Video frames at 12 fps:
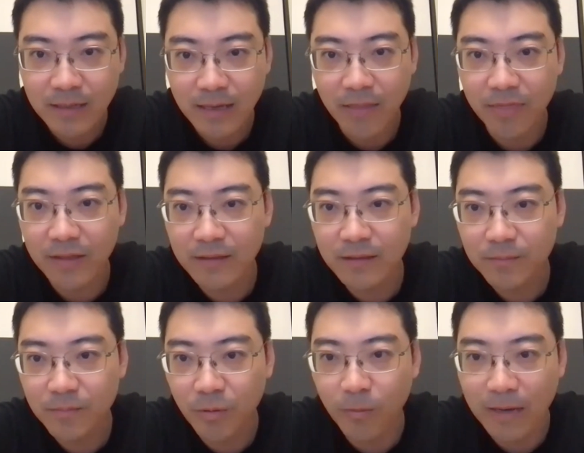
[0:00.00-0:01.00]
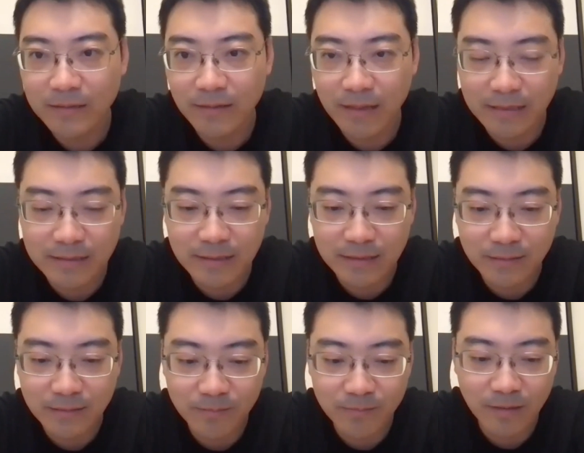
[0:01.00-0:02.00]
and then provide that
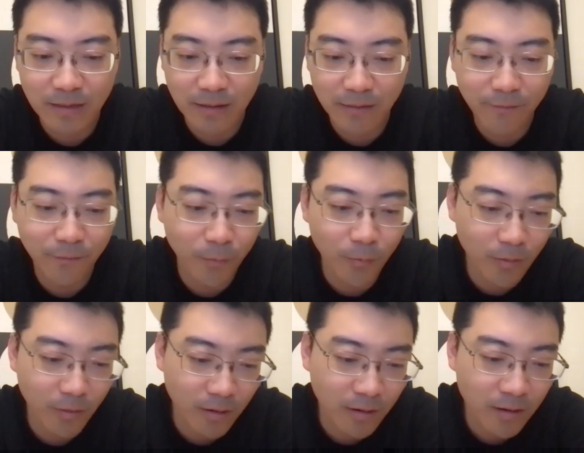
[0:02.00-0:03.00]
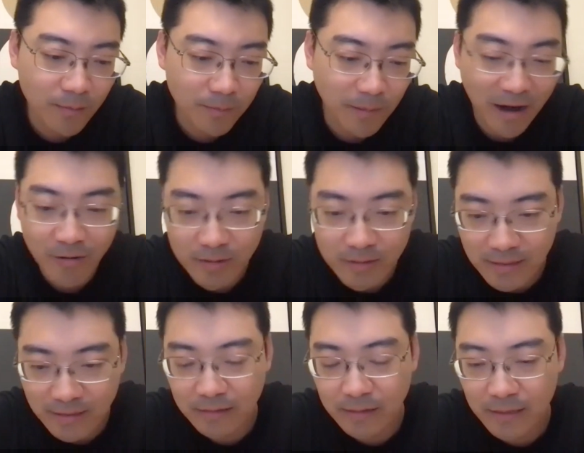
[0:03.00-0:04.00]
system for parents
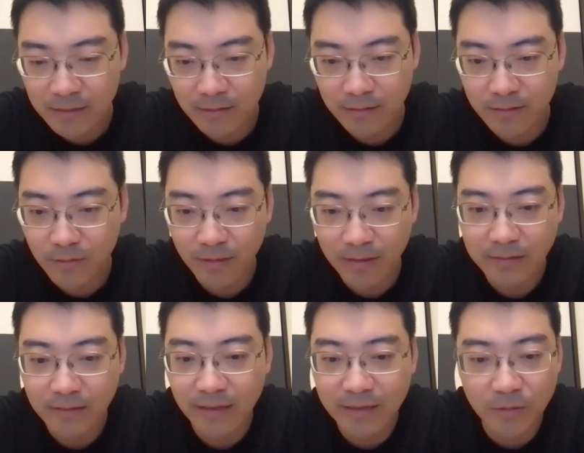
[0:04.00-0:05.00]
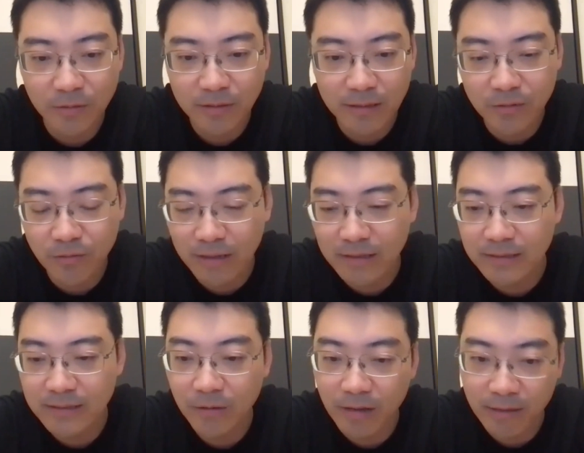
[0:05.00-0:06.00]
and the teachers, so that they don't need to write a
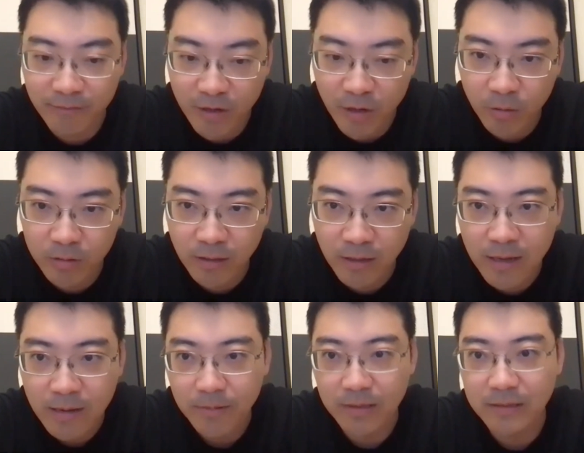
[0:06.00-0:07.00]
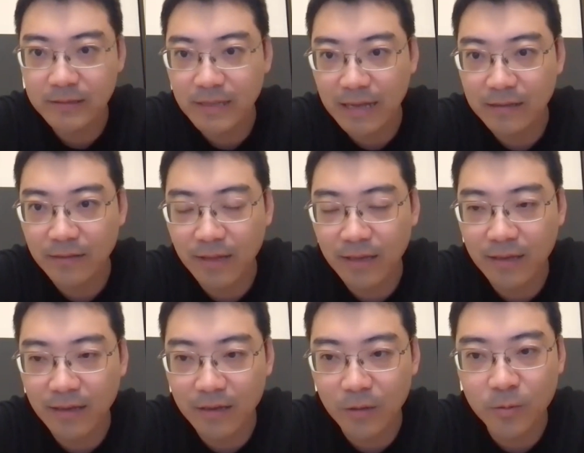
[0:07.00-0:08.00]
single line of code, but instead
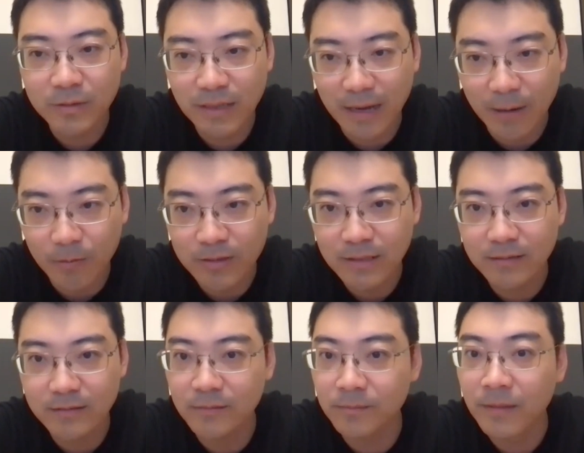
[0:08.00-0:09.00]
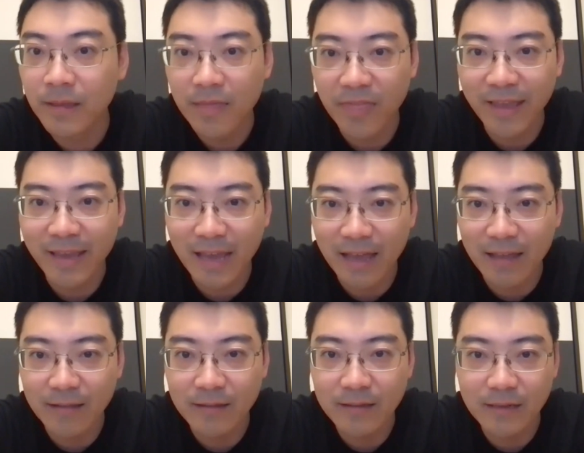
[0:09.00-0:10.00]
they using our system, they
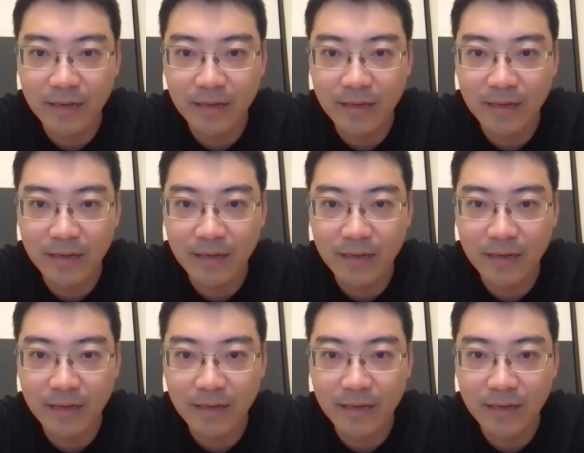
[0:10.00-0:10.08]
can